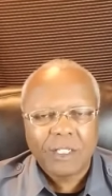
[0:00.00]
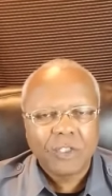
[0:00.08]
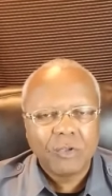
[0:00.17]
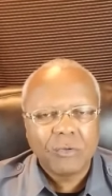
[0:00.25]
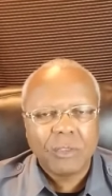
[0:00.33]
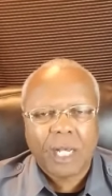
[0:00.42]

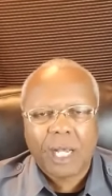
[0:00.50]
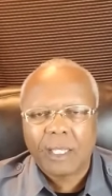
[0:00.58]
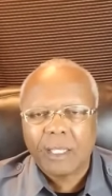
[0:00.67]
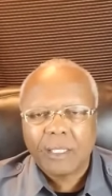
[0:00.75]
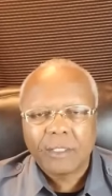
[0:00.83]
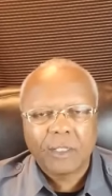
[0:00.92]
you
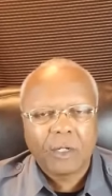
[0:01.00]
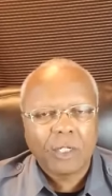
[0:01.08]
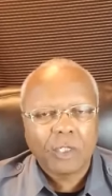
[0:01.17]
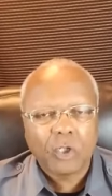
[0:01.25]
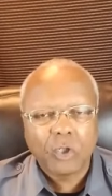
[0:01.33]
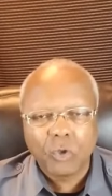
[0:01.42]
uh, you know,
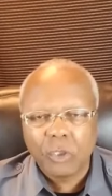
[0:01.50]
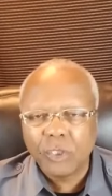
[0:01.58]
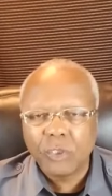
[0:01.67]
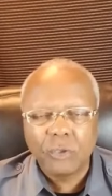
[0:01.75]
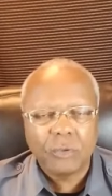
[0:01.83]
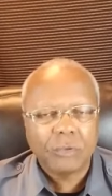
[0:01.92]
who are
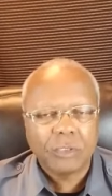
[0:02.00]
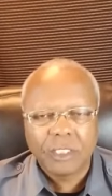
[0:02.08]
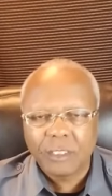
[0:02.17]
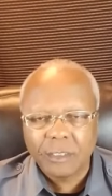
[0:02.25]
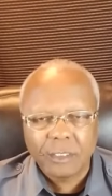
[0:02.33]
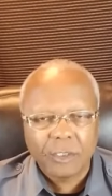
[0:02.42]
you,
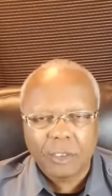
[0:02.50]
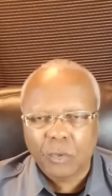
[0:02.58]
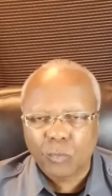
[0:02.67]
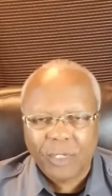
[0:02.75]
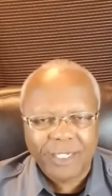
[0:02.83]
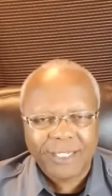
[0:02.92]
little, little
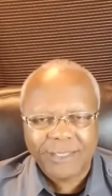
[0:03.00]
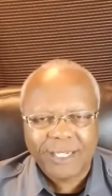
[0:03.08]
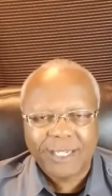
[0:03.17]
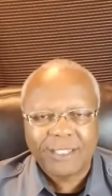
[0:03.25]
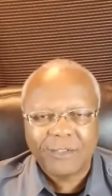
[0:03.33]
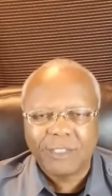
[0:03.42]
running
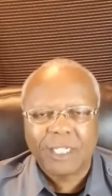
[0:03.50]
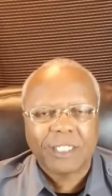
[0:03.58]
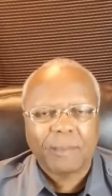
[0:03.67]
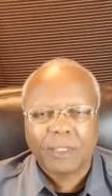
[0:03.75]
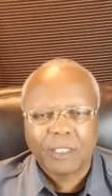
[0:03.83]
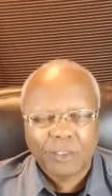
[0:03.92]
thing? You that
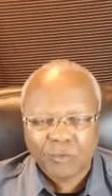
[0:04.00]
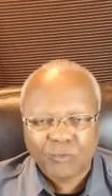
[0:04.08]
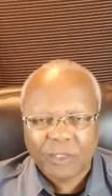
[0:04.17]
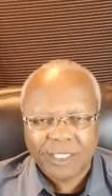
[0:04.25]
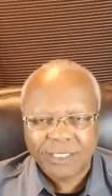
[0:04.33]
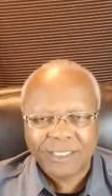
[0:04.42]
number little
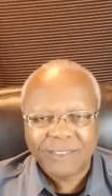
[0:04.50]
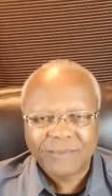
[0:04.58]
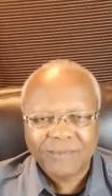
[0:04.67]
runt.